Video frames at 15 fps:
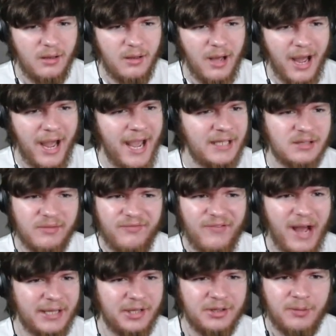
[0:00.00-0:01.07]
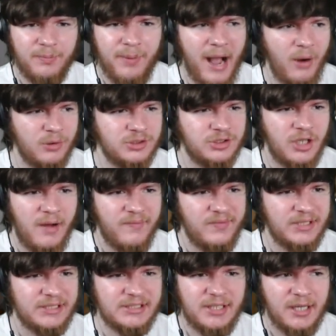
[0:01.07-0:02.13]
I hate the fact that the power's off.
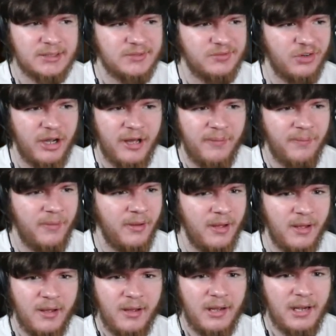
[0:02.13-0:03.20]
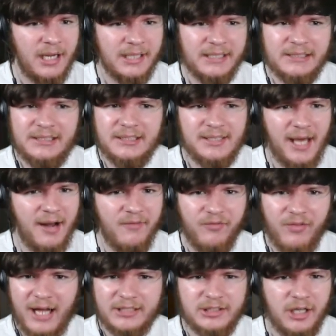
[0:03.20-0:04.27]
This sucks for him. At least he's got a
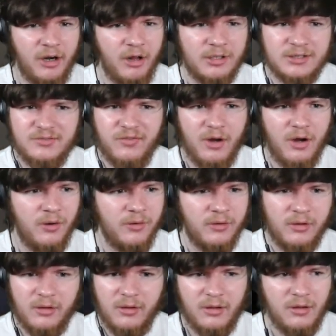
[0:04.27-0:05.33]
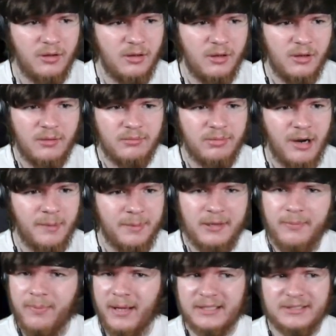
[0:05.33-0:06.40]
flashlight on his phone. Probably
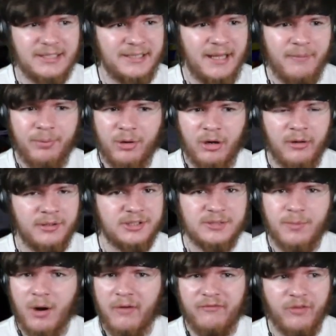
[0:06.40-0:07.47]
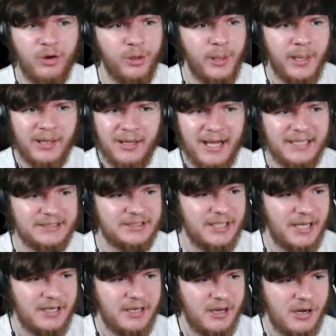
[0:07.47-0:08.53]
the best thing they put on a smartphone in the last
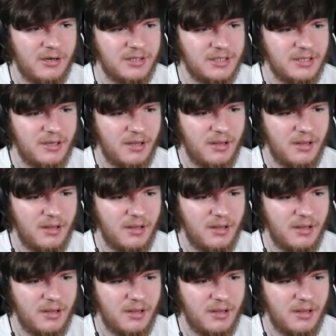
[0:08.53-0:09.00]
ten years.